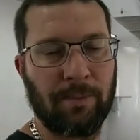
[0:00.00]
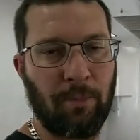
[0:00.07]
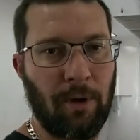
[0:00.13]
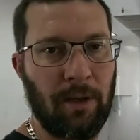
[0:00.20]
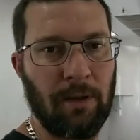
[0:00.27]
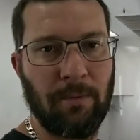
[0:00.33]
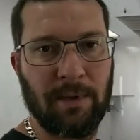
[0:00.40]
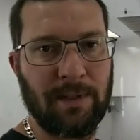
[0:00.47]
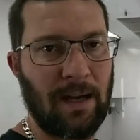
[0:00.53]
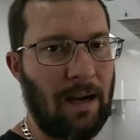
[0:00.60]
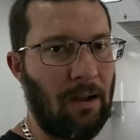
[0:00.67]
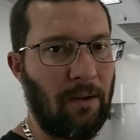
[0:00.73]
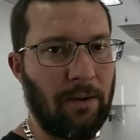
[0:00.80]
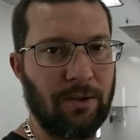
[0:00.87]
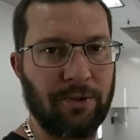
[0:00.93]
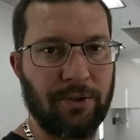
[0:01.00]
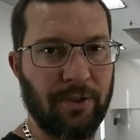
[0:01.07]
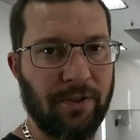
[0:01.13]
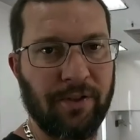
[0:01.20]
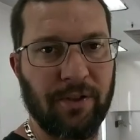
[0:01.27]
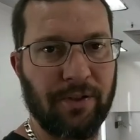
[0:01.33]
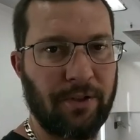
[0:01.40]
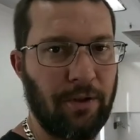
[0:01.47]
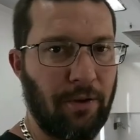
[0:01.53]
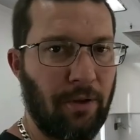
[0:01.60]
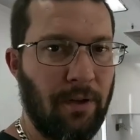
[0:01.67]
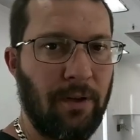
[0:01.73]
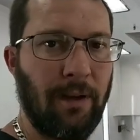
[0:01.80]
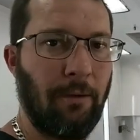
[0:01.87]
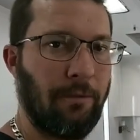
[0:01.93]
sprayed the metallics just as
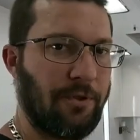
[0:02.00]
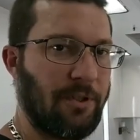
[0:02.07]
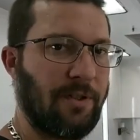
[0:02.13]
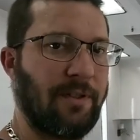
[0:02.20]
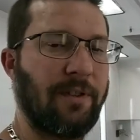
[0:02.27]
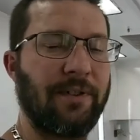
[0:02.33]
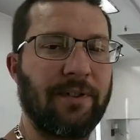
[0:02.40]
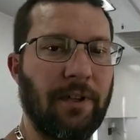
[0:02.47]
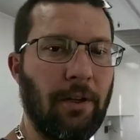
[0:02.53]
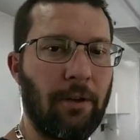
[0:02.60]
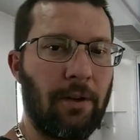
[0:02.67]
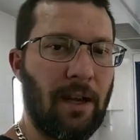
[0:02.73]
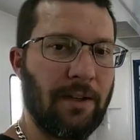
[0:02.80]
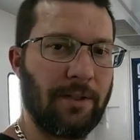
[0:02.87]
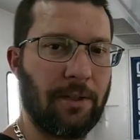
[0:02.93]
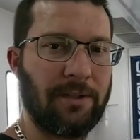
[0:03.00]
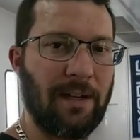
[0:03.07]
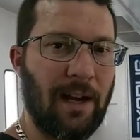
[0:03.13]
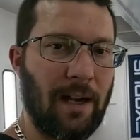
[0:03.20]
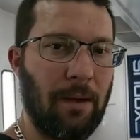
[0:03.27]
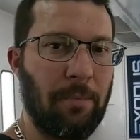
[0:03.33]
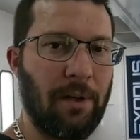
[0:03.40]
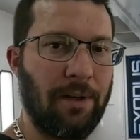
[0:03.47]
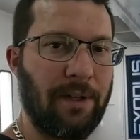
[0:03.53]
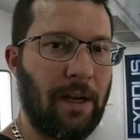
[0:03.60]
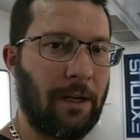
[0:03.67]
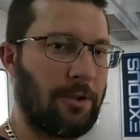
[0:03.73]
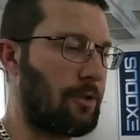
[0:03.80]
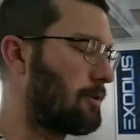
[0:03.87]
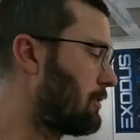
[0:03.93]
good. It was just the sealer has a tiny bit of
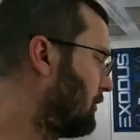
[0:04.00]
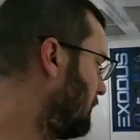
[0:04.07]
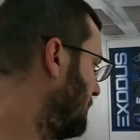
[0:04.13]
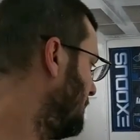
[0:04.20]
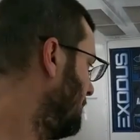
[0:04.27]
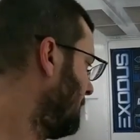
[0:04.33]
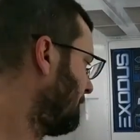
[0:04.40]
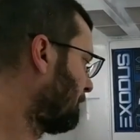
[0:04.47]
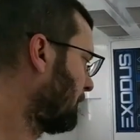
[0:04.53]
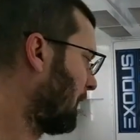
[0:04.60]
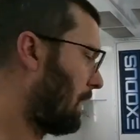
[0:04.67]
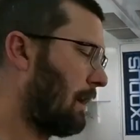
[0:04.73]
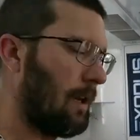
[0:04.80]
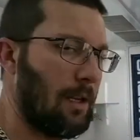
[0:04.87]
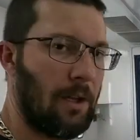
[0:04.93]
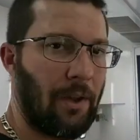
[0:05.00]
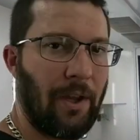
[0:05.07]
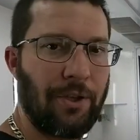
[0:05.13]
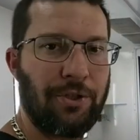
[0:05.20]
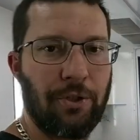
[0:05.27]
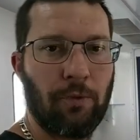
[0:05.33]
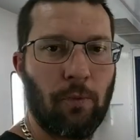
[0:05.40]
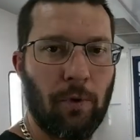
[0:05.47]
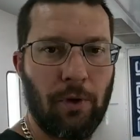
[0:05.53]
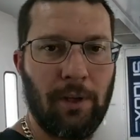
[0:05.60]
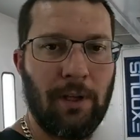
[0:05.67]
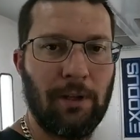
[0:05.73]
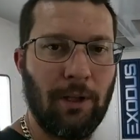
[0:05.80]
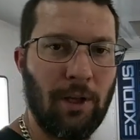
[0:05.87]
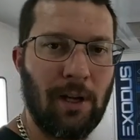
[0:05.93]
texture to it, and unless you're
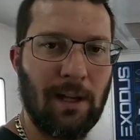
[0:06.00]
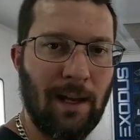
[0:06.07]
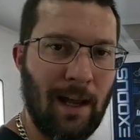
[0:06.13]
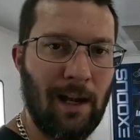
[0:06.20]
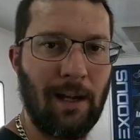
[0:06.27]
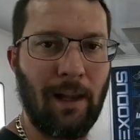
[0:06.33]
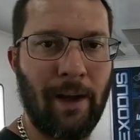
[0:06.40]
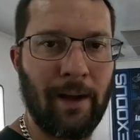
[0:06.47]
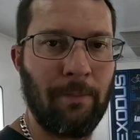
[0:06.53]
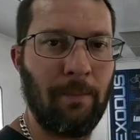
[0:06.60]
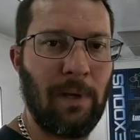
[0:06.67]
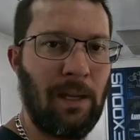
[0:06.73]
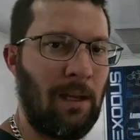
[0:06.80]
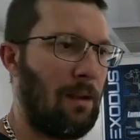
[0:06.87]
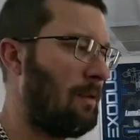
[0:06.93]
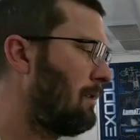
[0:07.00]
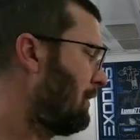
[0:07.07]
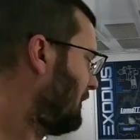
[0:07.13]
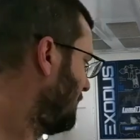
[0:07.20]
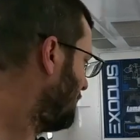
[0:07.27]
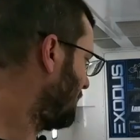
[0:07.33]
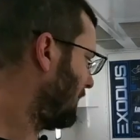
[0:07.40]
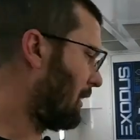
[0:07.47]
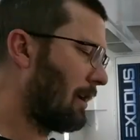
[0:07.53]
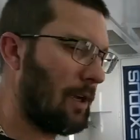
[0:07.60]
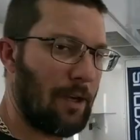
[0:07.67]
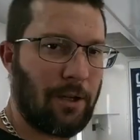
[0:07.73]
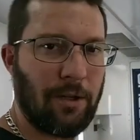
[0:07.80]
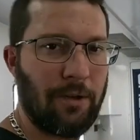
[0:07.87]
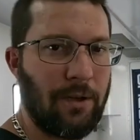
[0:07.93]
really looking at it like me,
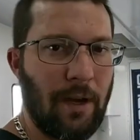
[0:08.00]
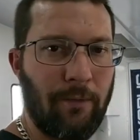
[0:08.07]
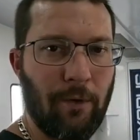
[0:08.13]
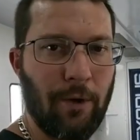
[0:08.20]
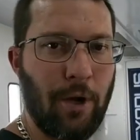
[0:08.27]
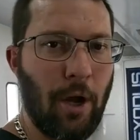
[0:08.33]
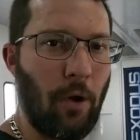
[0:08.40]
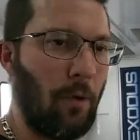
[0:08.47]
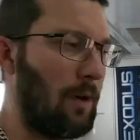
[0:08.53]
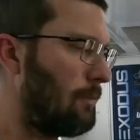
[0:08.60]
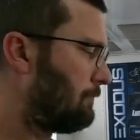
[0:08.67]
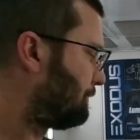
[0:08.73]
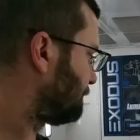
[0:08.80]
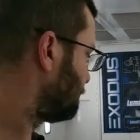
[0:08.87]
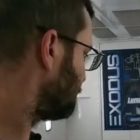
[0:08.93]
you'd never know it.